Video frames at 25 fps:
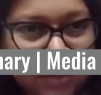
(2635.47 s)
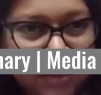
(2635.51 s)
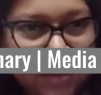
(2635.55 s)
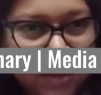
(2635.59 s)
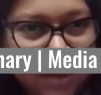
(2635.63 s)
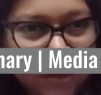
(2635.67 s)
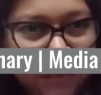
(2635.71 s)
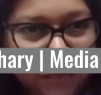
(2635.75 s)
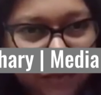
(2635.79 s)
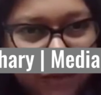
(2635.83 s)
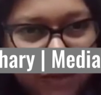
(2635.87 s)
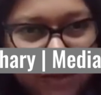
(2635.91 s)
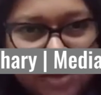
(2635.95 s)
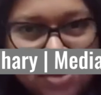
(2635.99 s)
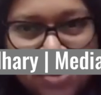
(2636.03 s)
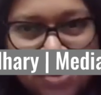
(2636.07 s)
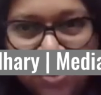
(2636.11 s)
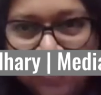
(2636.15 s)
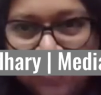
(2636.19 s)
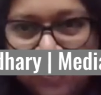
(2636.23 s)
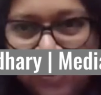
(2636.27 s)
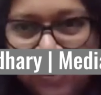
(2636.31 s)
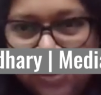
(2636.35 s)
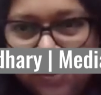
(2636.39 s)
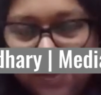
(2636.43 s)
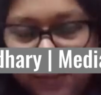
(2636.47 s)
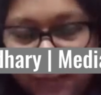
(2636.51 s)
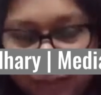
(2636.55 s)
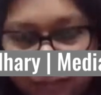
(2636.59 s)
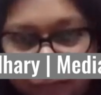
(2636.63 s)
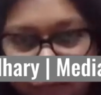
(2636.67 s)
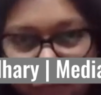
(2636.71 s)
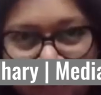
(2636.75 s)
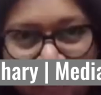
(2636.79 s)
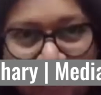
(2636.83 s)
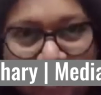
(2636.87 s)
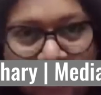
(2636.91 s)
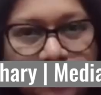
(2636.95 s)
the efficacy of this
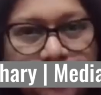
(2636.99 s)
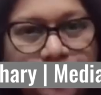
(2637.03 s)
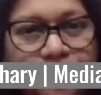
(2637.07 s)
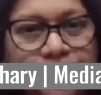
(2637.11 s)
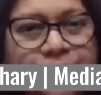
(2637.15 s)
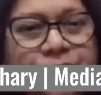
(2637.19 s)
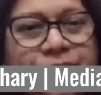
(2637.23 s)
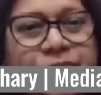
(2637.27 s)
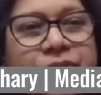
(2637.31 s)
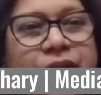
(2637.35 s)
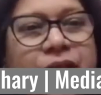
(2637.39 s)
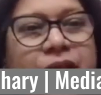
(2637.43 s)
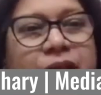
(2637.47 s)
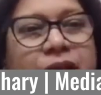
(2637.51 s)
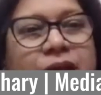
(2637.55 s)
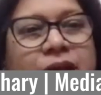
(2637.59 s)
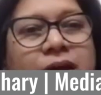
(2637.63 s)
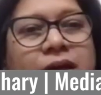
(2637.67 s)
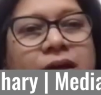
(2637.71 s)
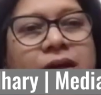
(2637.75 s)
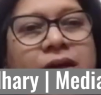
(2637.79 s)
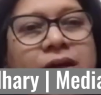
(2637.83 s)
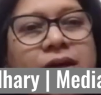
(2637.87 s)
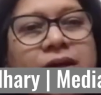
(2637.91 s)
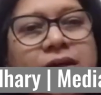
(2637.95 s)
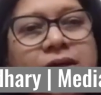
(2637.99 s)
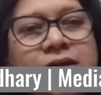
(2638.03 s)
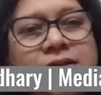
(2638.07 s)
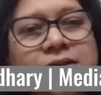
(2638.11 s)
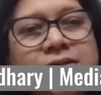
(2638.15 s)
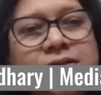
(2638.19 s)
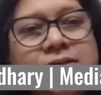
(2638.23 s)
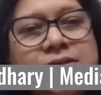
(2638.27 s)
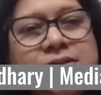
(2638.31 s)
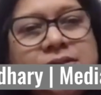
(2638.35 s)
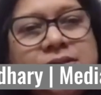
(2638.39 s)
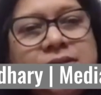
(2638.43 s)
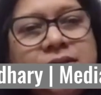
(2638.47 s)
platform
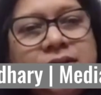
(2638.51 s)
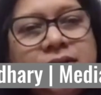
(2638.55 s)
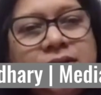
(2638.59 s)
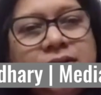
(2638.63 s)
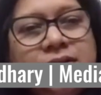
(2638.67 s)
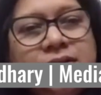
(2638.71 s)
is,